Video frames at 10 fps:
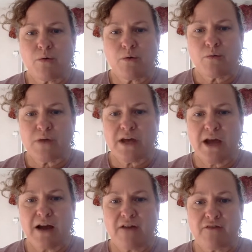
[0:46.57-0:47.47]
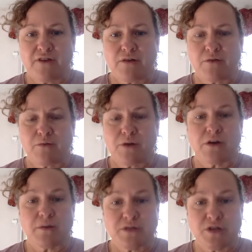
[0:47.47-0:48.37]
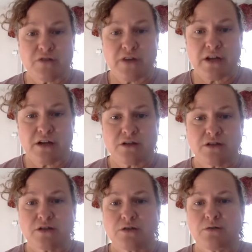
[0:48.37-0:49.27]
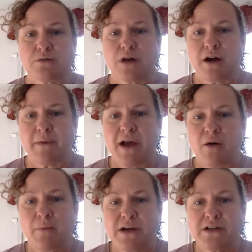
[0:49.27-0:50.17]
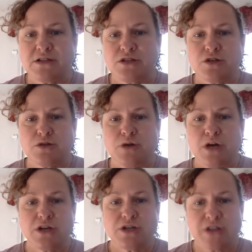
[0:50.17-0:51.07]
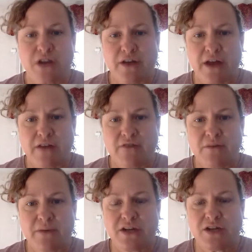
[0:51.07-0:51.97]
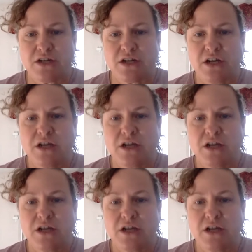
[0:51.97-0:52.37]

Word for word: we have we are observing to um, help us to share that information